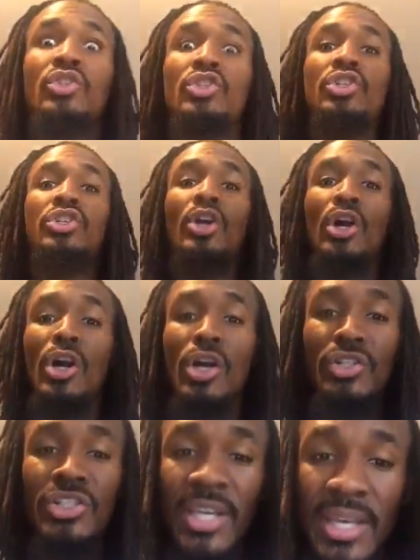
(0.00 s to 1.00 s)

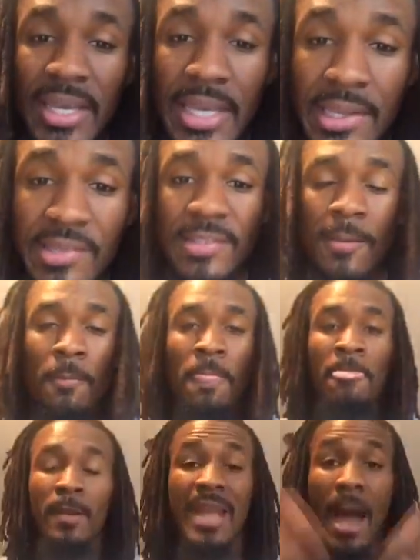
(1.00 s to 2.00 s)
churches.
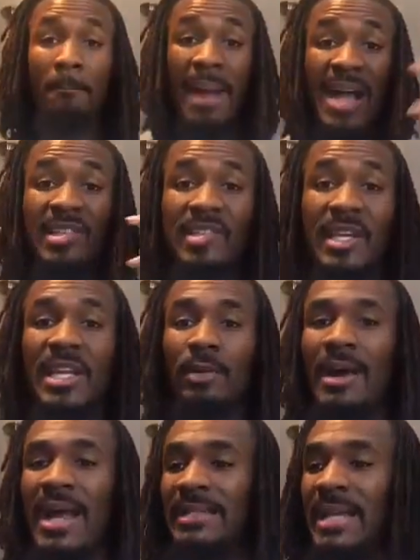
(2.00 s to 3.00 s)
Now, my city
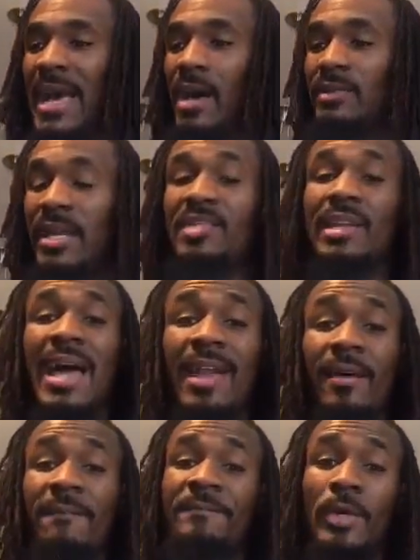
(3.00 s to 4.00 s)
right now, there's a
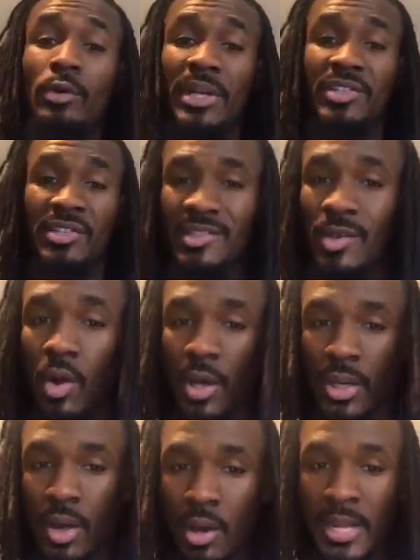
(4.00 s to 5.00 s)
lot of foolishness
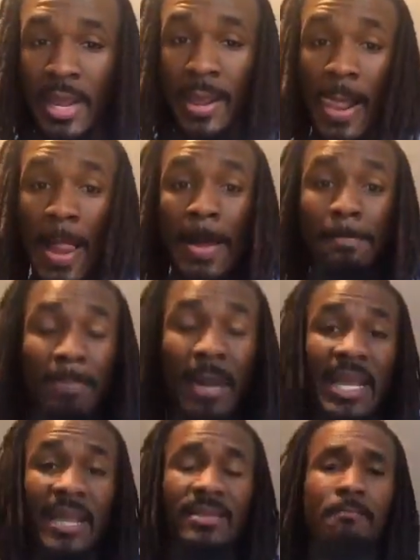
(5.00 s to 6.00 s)
going on in it.
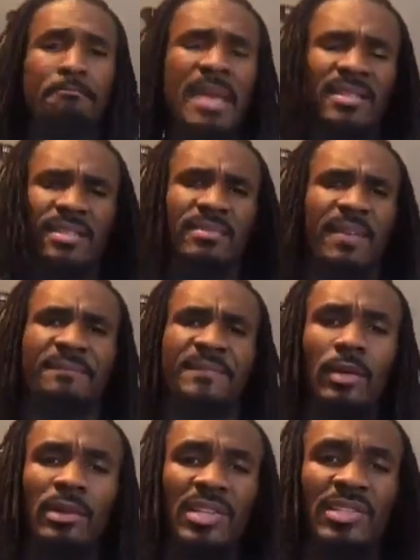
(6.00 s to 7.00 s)
But in the midst of the
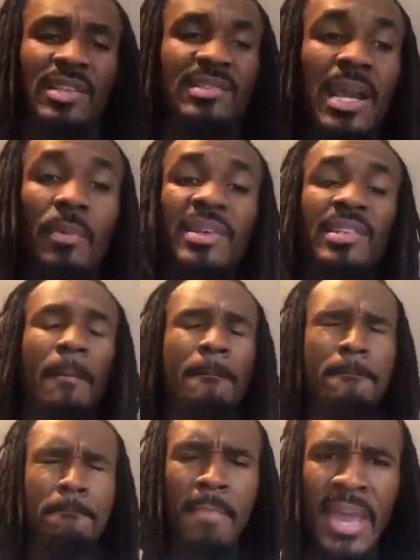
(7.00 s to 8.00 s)
foolishness, there was a
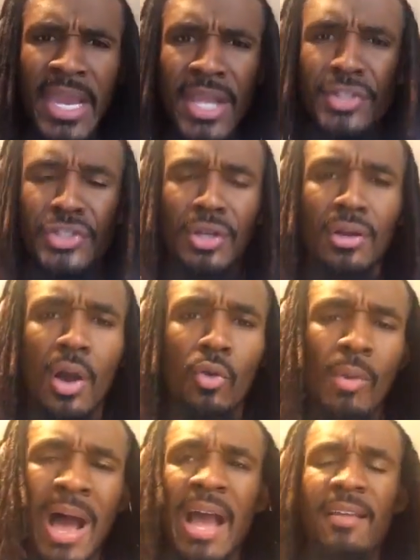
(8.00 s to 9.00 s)
major
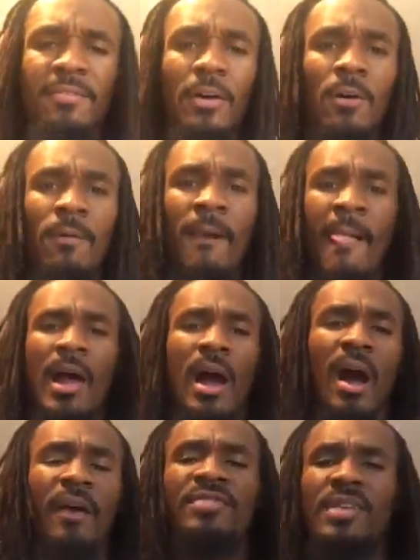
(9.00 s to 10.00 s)
arrival
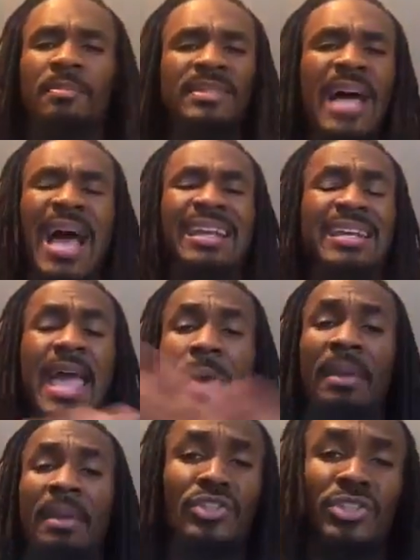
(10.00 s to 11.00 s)
of some
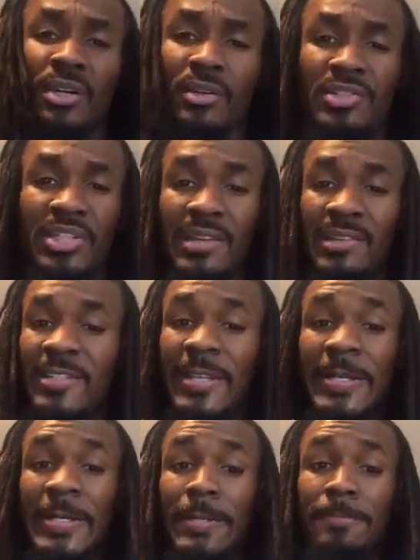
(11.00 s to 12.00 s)
dynamic churches
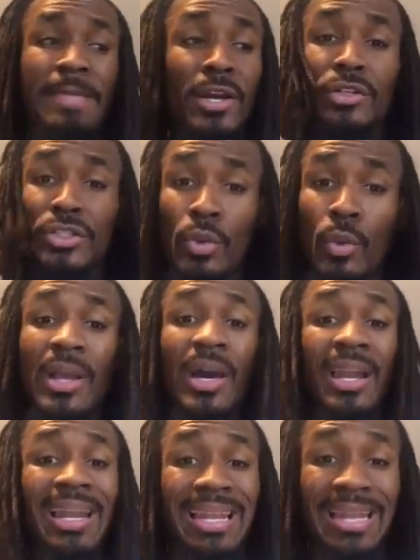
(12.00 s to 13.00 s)
that are doing
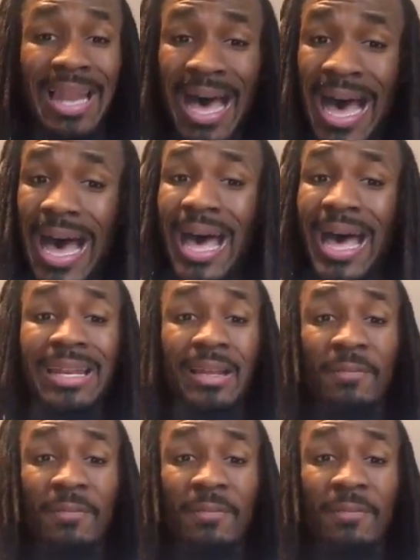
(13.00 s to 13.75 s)
a lot